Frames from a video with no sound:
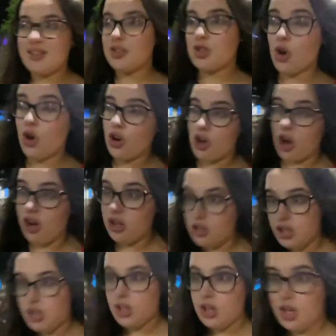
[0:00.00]
talk on
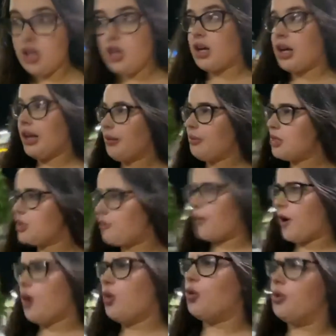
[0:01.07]
Chloe's
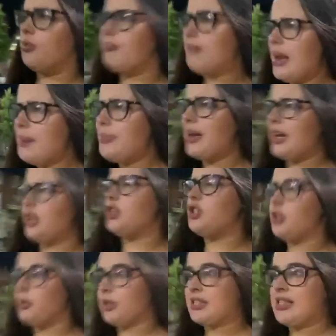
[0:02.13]
phone. Maybe
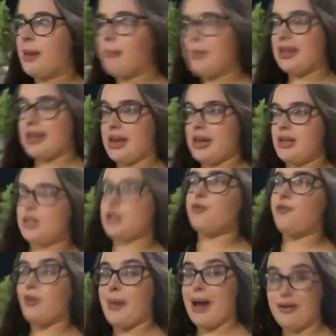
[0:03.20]
she'll send me this
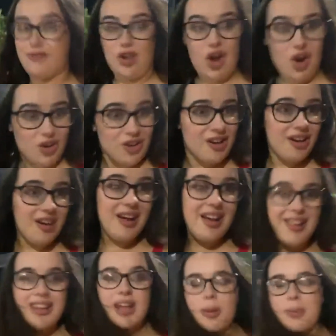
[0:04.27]
for my vlog.
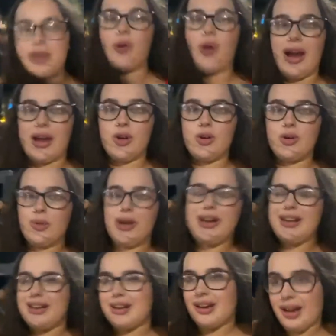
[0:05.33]
That'd be quite good, wouldn't
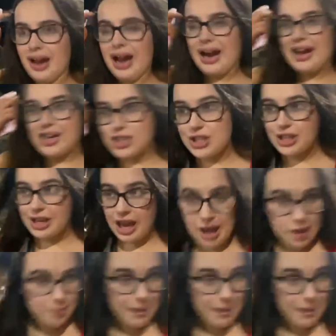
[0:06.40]
it? I actually curled my